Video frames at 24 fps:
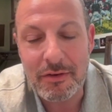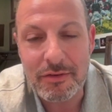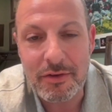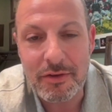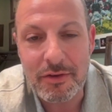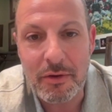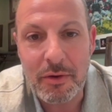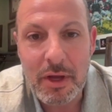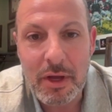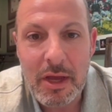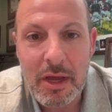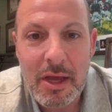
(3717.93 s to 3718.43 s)

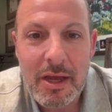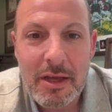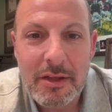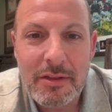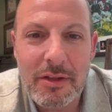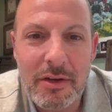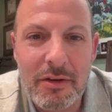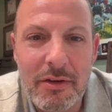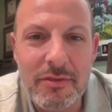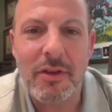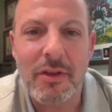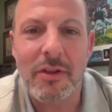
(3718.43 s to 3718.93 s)
So
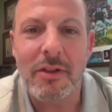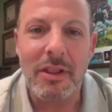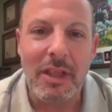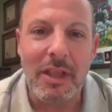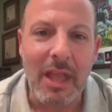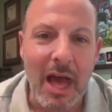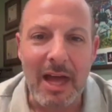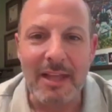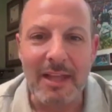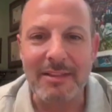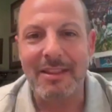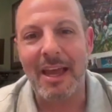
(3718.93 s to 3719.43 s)
there's a
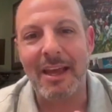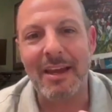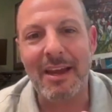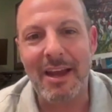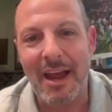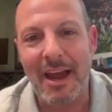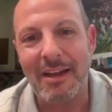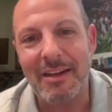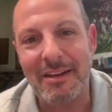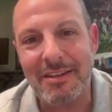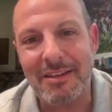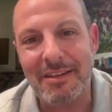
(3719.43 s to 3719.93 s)
lot that kind of